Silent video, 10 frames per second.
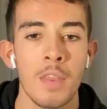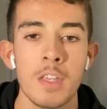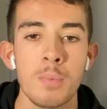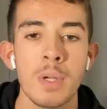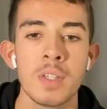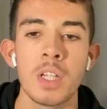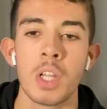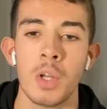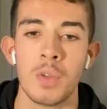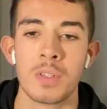brings a
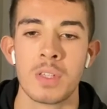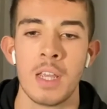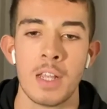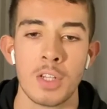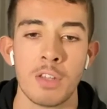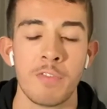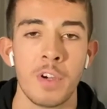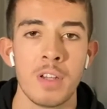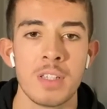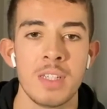close to the
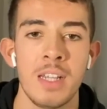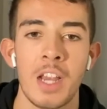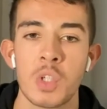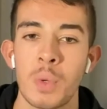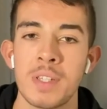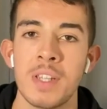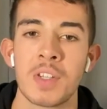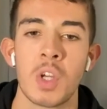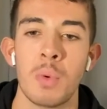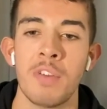first
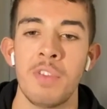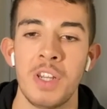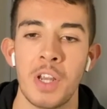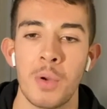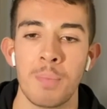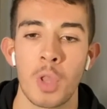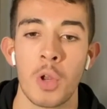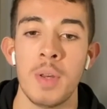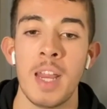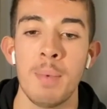CH1601 video on
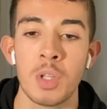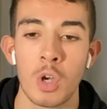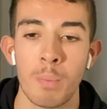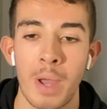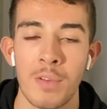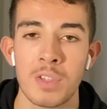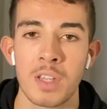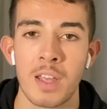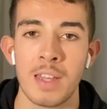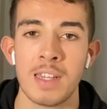naming compounds
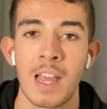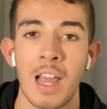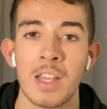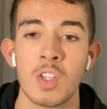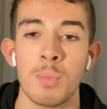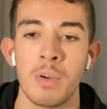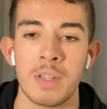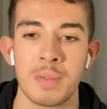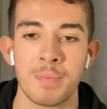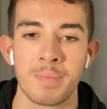and
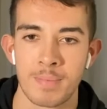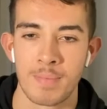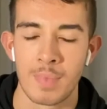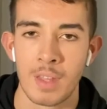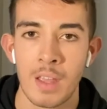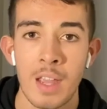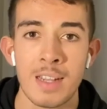isomerism. To